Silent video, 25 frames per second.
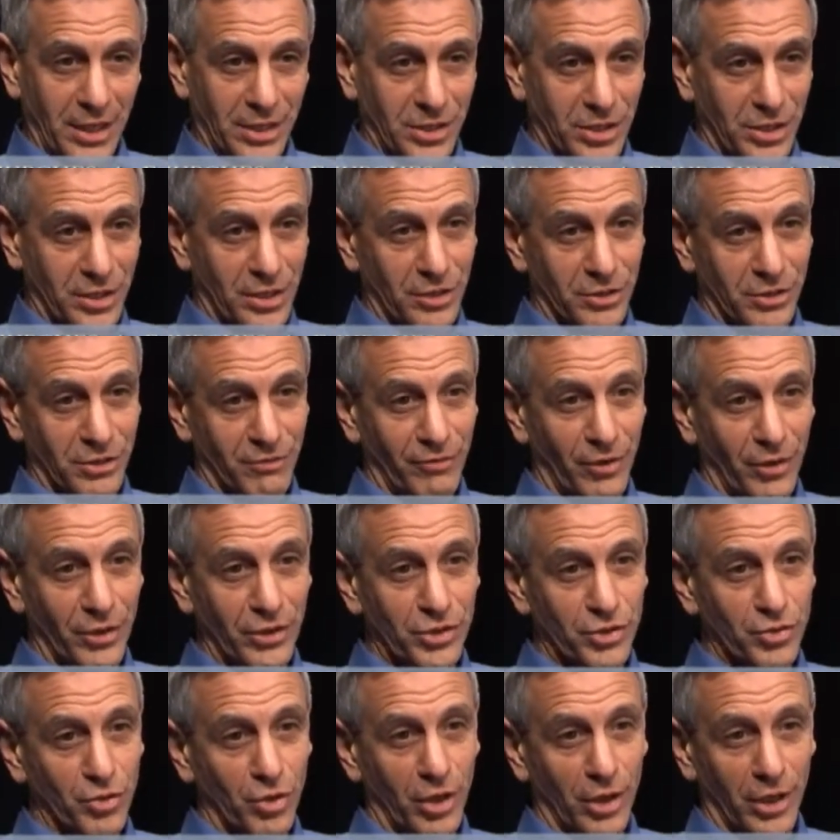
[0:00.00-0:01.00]
is that there's a
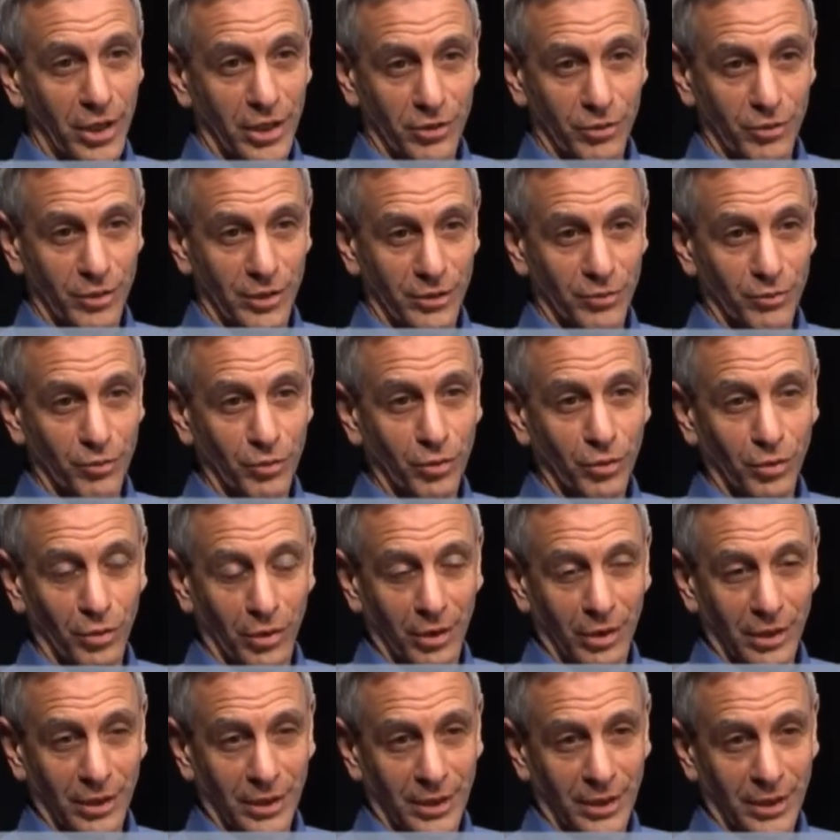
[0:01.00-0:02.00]
very strong underwritten
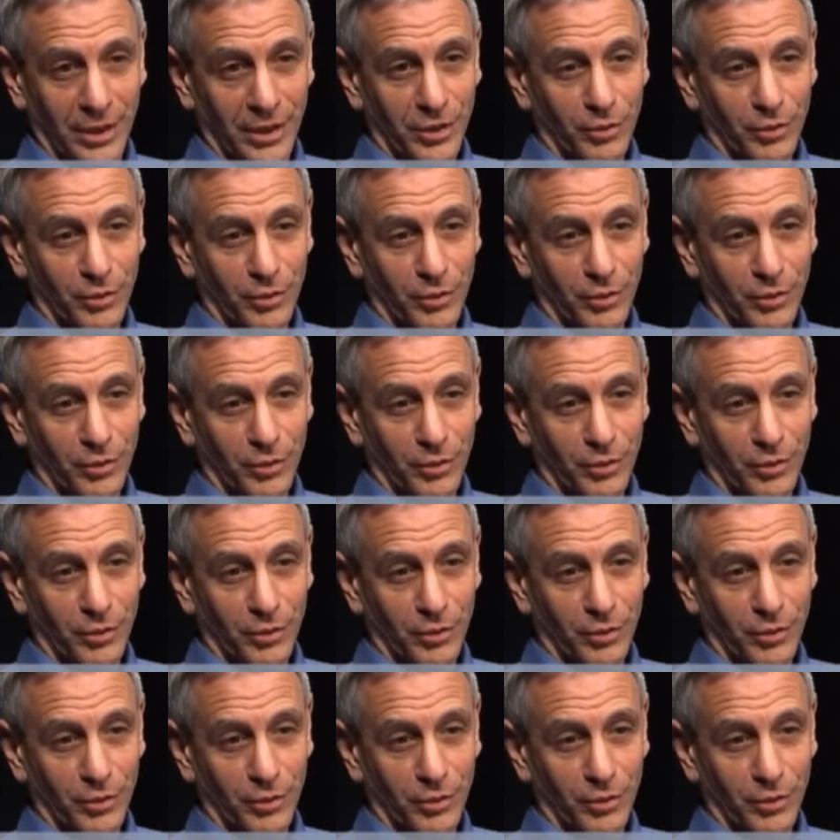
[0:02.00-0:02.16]
rule.